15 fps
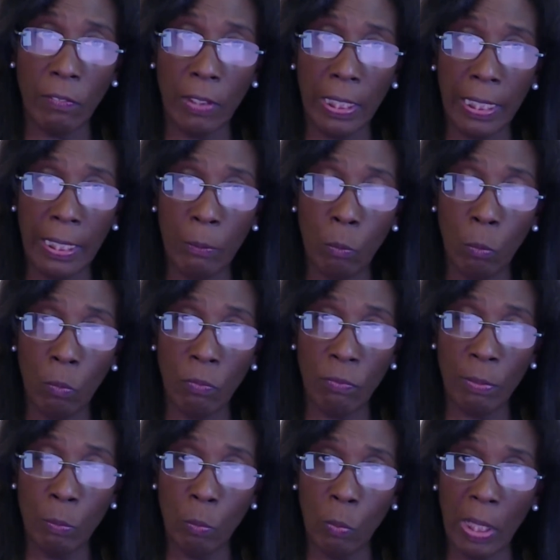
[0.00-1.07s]

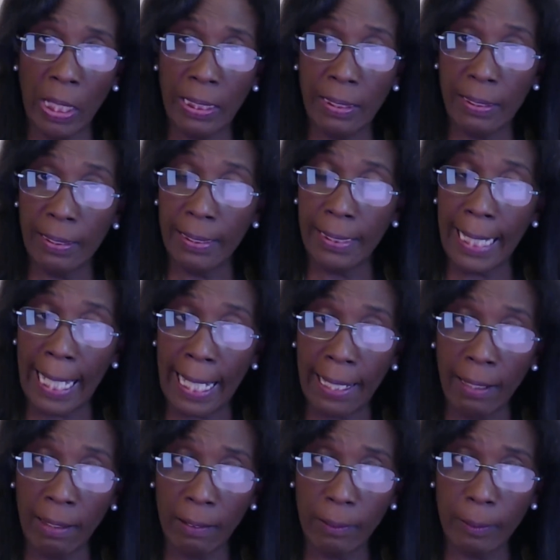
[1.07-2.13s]
from 1 to
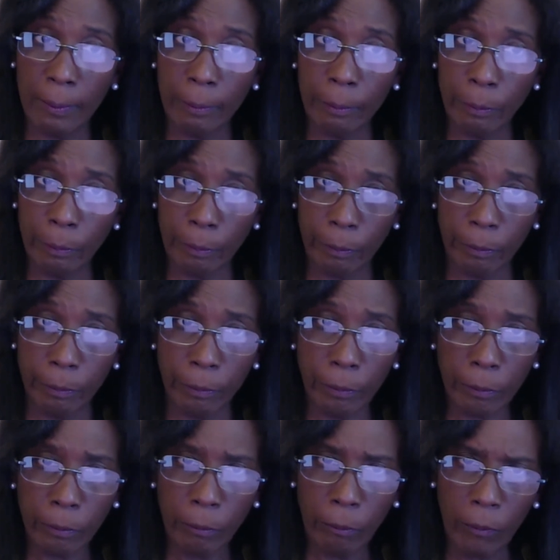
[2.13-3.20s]
10.
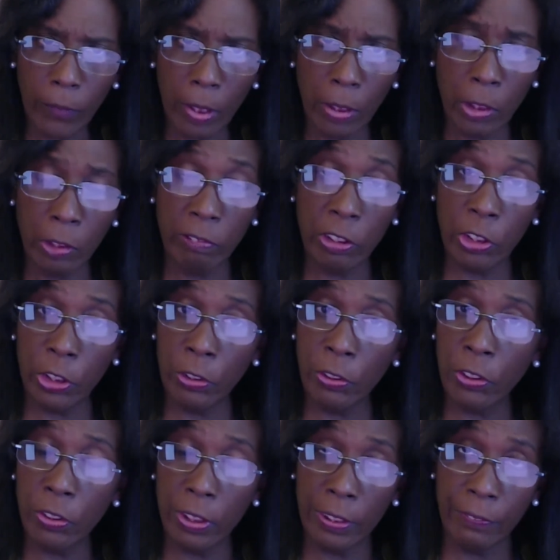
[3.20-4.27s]
You reduce
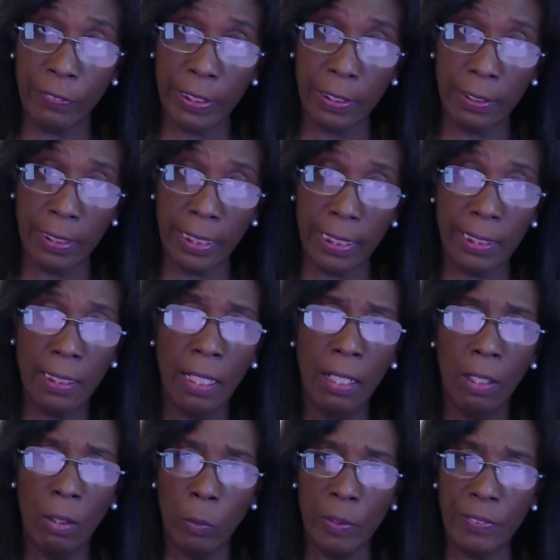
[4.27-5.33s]
your difficulties
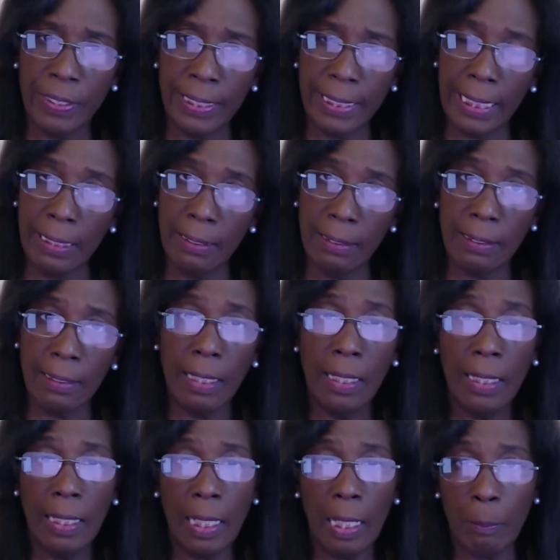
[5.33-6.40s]
with skills,
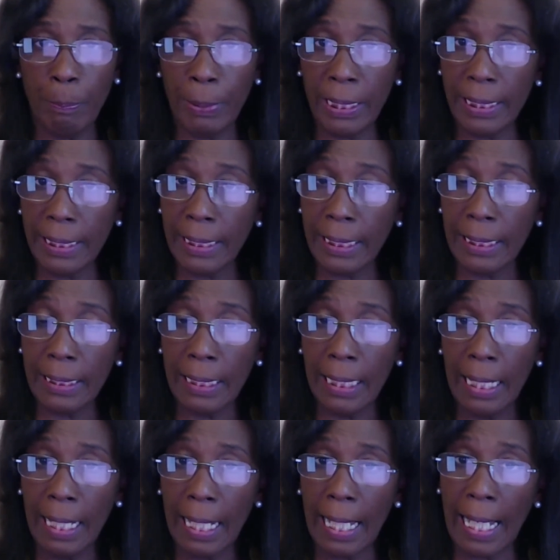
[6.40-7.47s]
abilities,
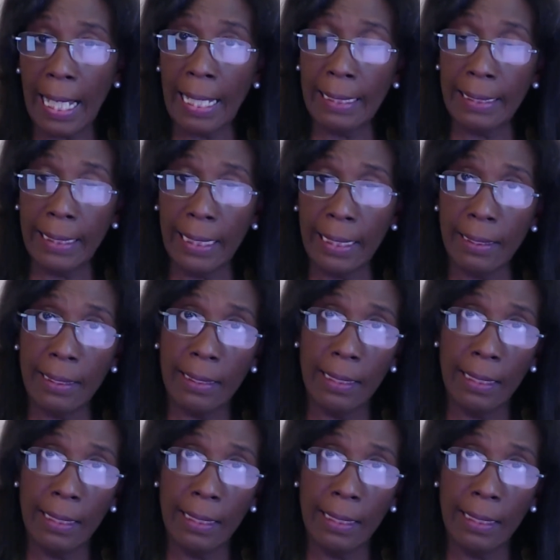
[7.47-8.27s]
assets,